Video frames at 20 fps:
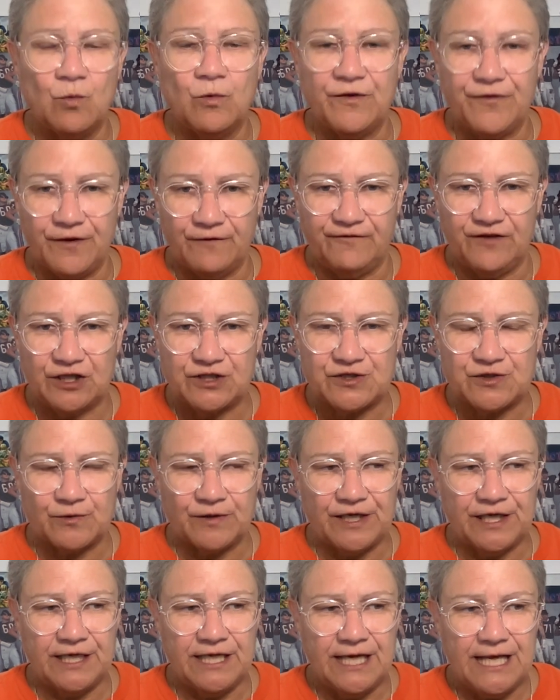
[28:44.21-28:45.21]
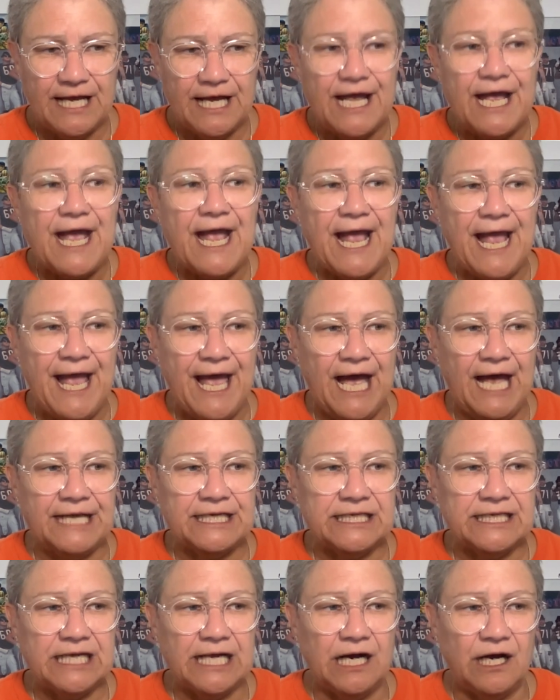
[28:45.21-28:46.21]
with a victory
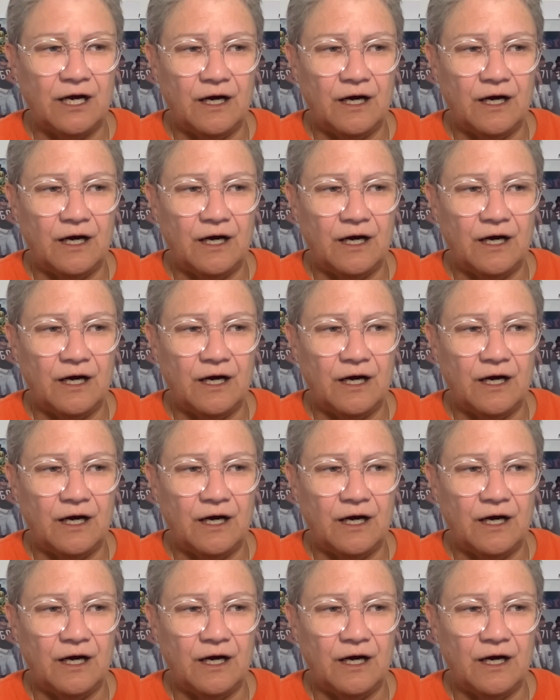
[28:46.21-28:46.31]
and